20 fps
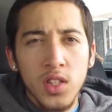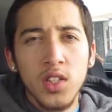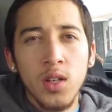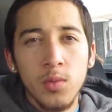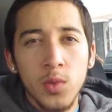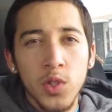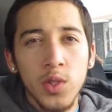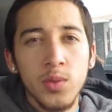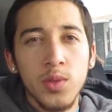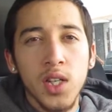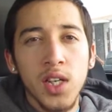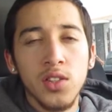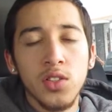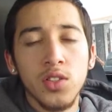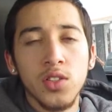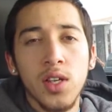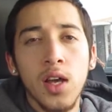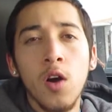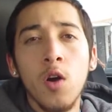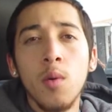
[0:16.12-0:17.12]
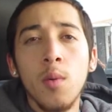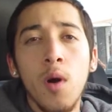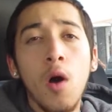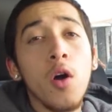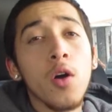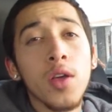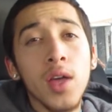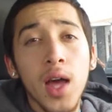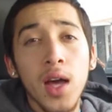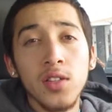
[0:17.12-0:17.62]
is up, Dream Chasers? I hope
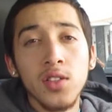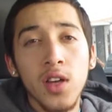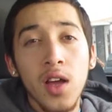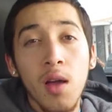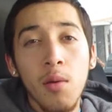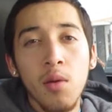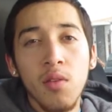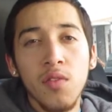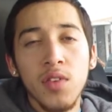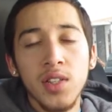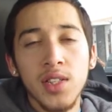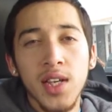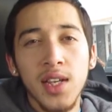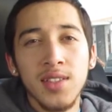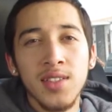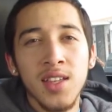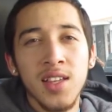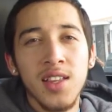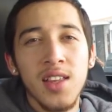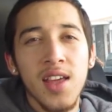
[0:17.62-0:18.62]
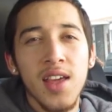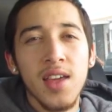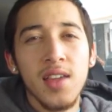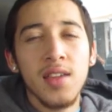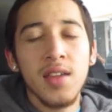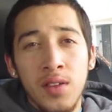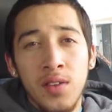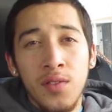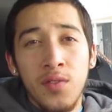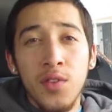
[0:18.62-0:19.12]
all you guys are having a fantastic day.
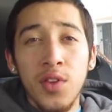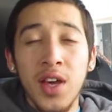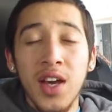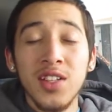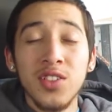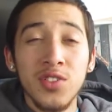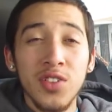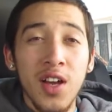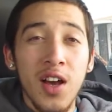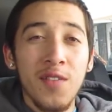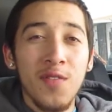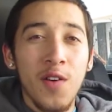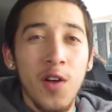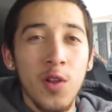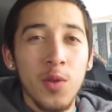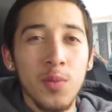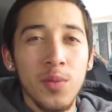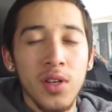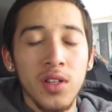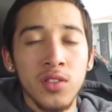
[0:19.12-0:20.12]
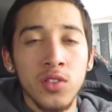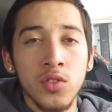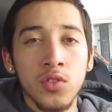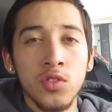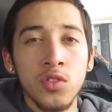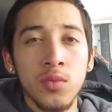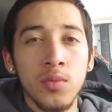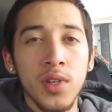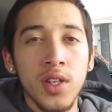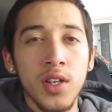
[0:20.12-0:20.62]
If you guys are not following me on
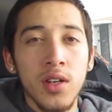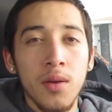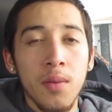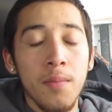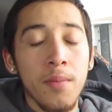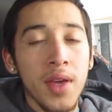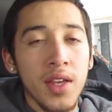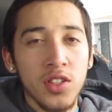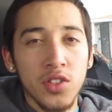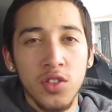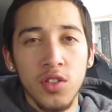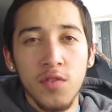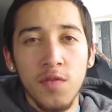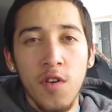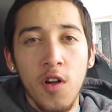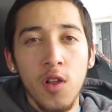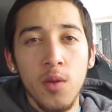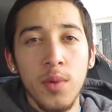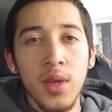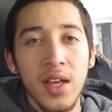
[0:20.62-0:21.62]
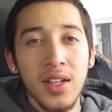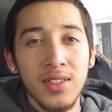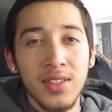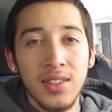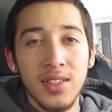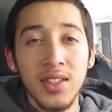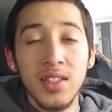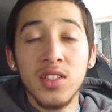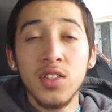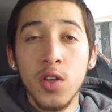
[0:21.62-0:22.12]
social media, make sure to follow me at
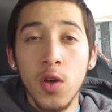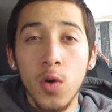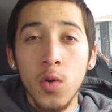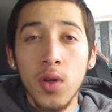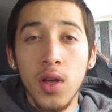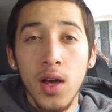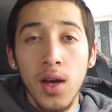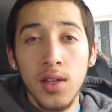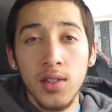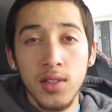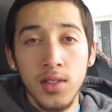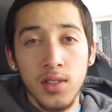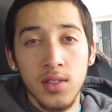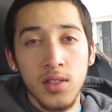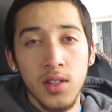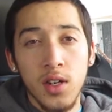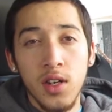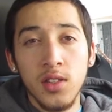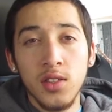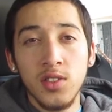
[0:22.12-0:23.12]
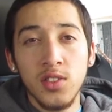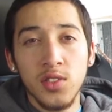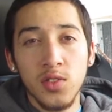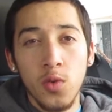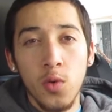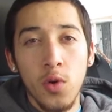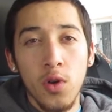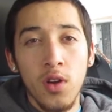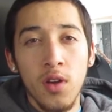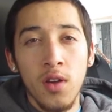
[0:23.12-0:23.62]

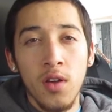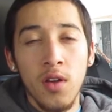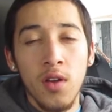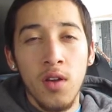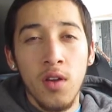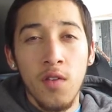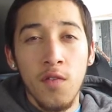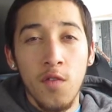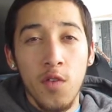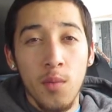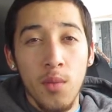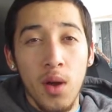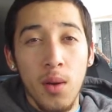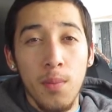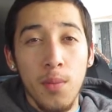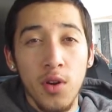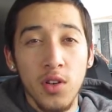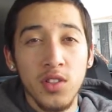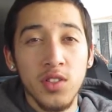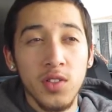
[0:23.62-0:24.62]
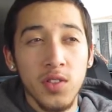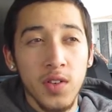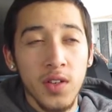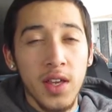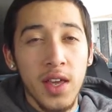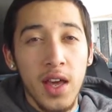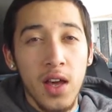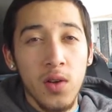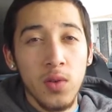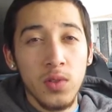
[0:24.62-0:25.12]
@CiscoCasas_ for my personal
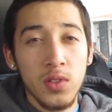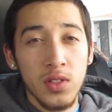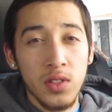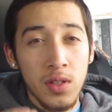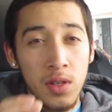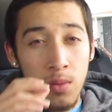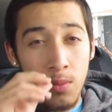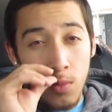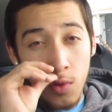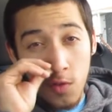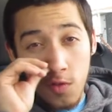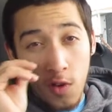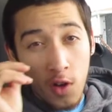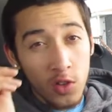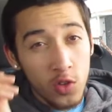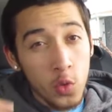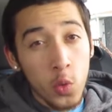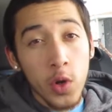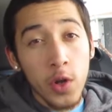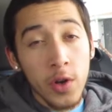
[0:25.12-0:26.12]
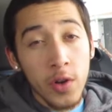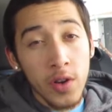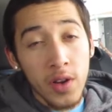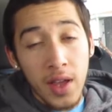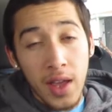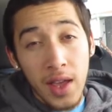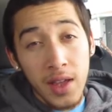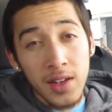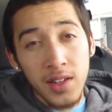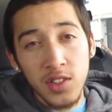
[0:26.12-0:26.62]
accounts, both on Twitter
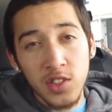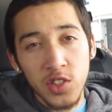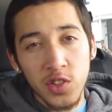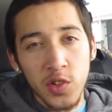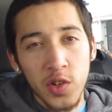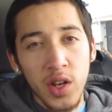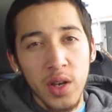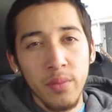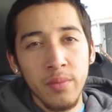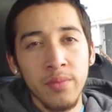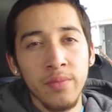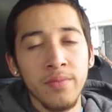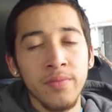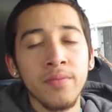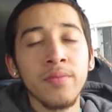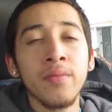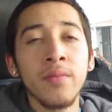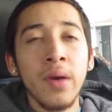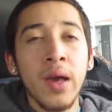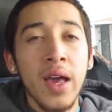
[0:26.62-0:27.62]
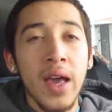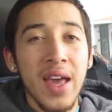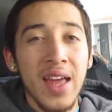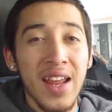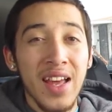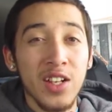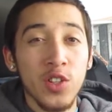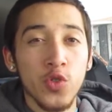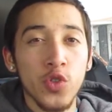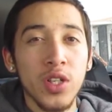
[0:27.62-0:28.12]
and Instagram, and
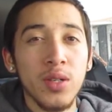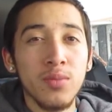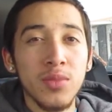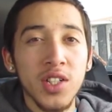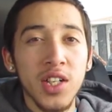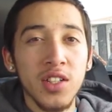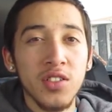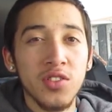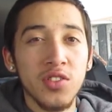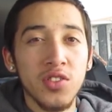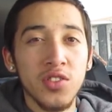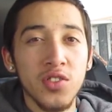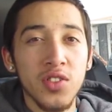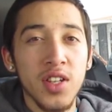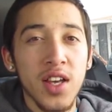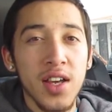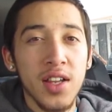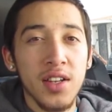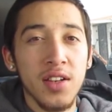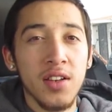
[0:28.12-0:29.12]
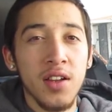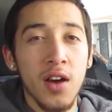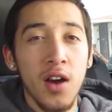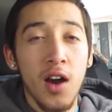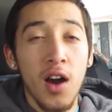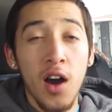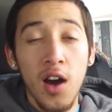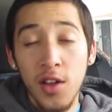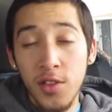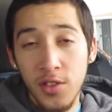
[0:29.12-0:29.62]
at @DreamChasersUnited_
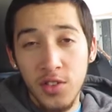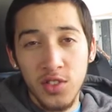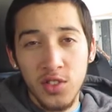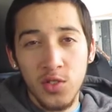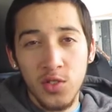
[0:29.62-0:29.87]
on